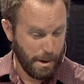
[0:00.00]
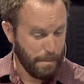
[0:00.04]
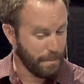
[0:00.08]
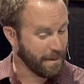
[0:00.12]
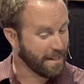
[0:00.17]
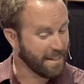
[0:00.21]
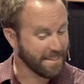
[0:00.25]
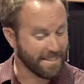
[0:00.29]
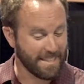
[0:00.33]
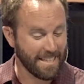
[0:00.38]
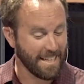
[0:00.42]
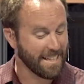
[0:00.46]

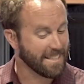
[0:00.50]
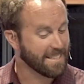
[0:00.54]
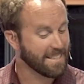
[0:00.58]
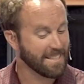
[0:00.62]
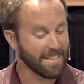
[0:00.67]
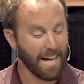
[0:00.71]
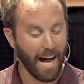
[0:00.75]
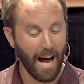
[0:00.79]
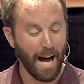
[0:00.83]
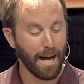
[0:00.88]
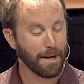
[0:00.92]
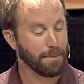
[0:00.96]
because he has
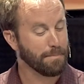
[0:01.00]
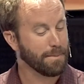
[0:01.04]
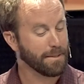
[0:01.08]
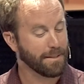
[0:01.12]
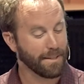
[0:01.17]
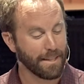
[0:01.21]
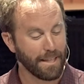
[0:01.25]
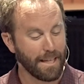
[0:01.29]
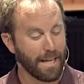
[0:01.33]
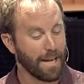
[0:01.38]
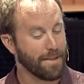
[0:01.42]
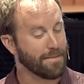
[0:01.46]
not
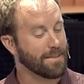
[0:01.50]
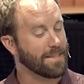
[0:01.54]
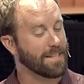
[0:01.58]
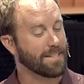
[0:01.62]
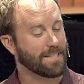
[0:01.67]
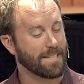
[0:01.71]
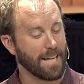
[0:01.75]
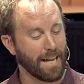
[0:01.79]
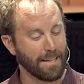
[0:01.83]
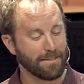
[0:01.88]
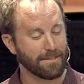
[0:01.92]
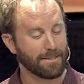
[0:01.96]
believed in the
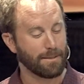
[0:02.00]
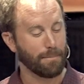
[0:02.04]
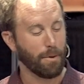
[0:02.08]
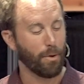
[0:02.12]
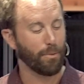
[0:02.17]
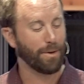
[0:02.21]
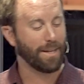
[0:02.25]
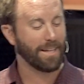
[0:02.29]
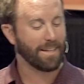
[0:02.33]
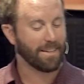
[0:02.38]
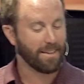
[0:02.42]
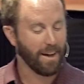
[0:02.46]

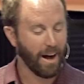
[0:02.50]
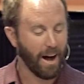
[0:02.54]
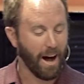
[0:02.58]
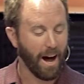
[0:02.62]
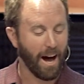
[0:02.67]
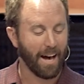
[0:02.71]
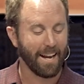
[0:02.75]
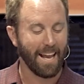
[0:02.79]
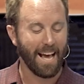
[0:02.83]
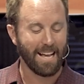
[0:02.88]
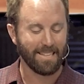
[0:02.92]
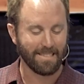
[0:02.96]
testimony
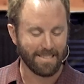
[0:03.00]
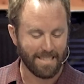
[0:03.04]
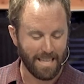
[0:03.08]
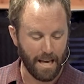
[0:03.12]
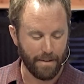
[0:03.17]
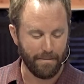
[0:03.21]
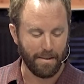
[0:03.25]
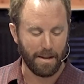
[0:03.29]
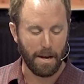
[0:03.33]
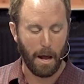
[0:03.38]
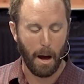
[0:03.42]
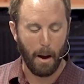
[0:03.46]
God has
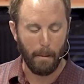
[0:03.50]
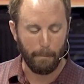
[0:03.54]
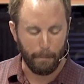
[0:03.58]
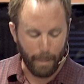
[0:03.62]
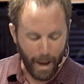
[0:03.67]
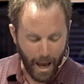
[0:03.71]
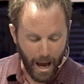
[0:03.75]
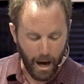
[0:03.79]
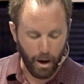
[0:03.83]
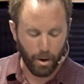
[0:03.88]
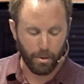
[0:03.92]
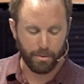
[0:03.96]
given
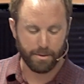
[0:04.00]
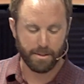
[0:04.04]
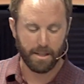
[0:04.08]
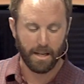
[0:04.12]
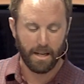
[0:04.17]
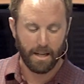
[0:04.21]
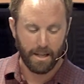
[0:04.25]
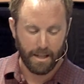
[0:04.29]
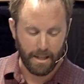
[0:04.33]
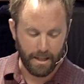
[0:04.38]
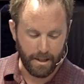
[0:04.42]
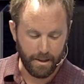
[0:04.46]
about
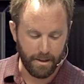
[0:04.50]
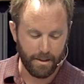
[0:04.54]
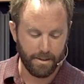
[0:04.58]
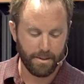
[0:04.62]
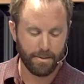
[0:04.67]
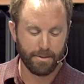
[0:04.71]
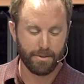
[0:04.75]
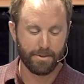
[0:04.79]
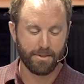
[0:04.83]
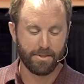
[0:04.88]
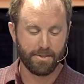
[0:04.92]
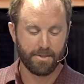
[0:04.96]

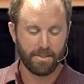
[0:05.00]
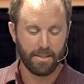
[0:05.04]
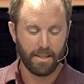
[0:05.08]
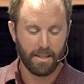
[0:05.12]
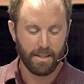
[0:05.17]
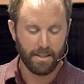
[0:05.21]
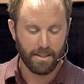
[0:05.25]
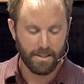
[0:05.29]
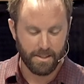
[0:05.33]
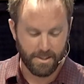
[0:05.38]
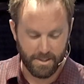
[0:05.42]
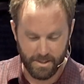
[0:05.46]
his
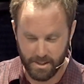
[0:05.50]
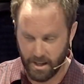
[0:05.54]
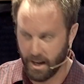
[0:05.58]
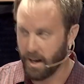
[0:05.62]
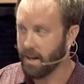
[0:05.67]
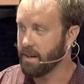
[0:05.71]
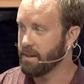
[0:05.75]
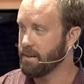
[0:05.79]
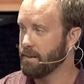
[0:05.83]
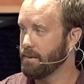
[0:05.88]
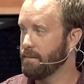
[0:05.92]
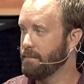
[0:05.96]

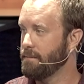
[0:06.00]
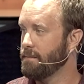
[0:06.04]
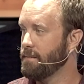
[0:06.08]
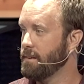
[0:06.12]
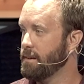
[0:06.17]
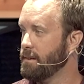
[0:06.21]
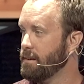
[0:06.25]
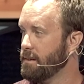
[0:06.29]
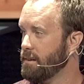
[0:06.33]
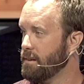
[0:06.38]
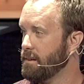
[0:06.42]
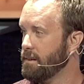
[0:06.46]
Son.
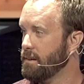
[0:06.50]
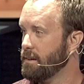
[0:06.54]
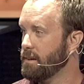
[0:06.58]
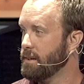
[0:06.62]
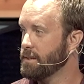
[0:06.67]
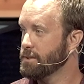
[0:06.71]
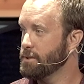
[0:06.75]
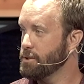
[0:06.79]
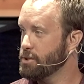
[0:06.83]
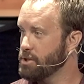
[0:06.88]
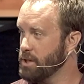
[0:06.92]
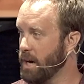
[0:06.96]

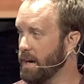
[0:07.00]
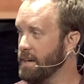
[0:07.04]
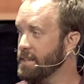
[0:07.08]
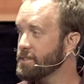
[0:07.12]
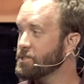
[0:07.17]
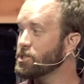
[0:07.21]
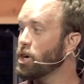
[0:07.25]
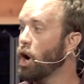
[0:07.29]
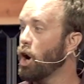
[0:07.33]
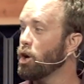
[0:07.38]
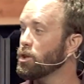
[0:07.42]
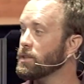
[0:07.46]
So John
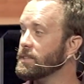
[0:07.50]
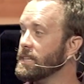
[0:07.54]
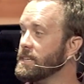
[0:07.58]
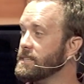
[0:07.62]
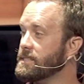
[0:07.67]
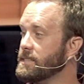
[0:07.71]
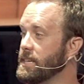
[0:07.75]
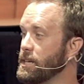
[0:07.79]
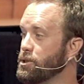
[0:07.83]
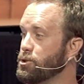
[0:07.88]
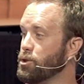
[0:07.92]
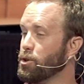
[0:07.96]
is calling
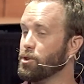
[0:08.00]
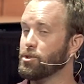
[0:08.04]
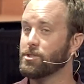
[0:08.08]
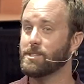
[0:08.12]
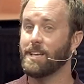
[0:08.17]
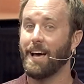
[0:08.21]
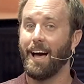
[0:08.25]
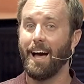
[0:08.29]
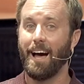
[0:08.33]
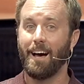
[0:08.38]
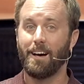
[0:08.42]
these teachers